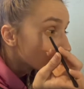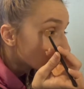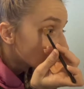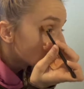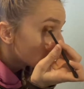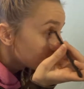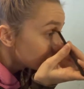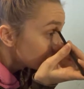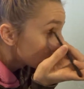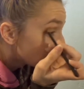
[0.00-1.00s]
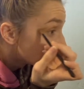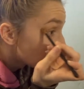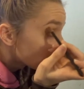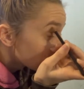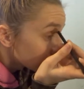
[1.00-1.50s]
want to delete it if it's
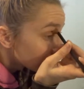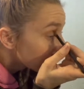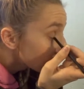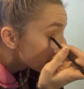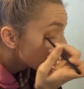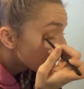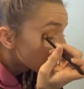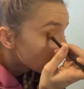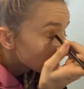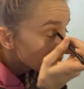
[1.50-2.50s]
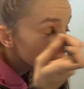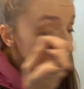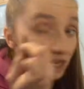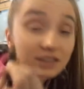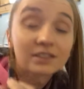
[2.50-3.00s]
not loaded on there, but I also don't want
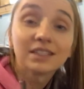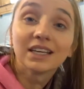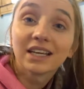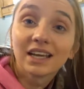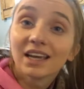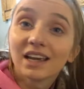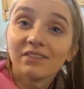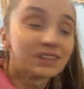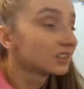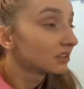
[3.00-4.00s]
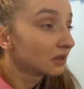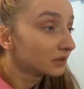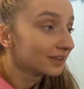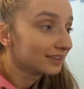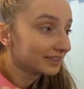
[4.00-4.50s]
to check to see if it's
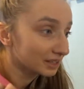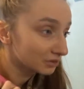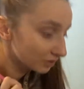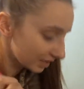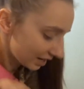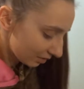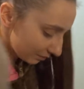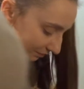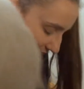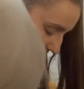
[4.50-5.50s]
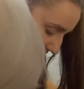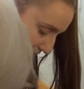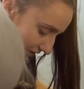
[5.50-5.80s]
loaded on there right now, but